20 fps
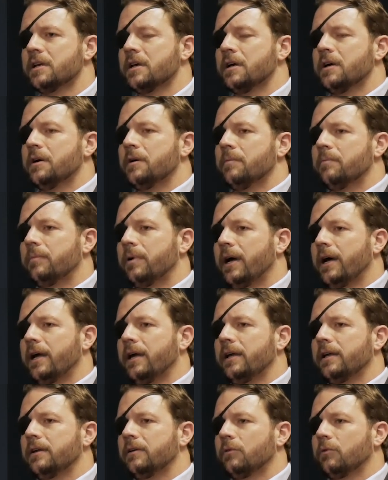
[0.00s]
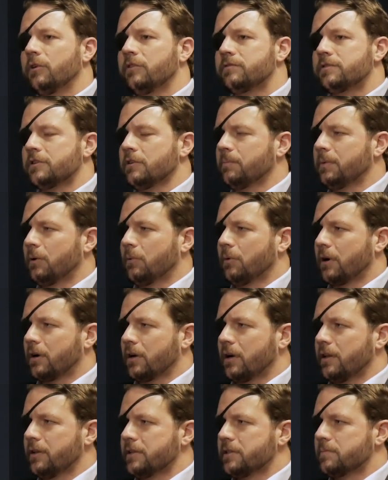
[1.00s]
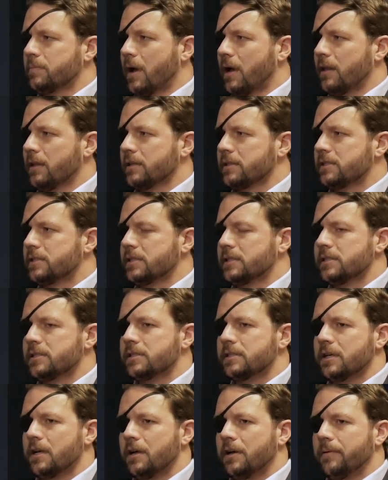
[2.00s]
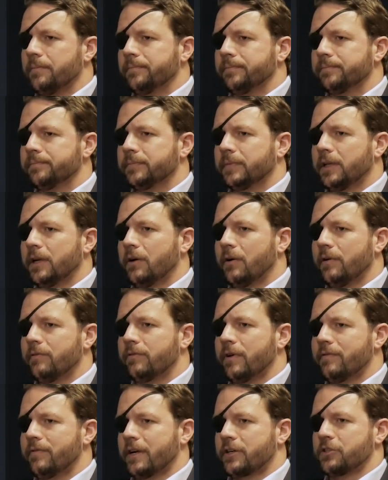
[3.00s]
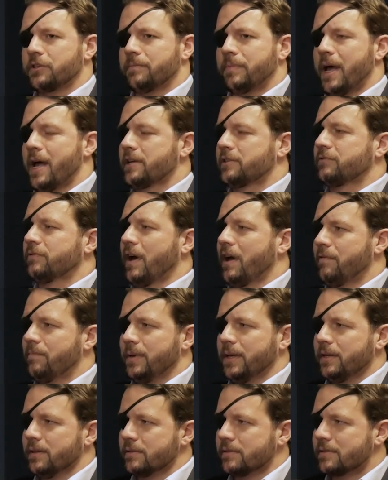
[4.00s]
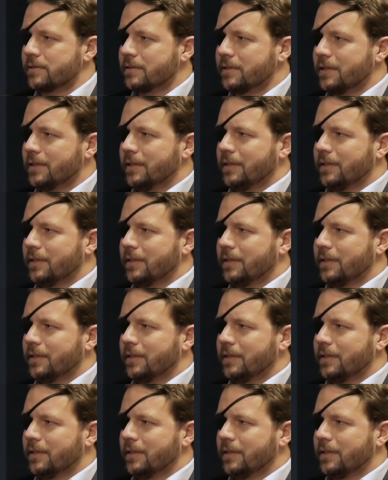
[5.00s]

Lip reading: But we've still been working on these policies. I've actually passed 5 bills,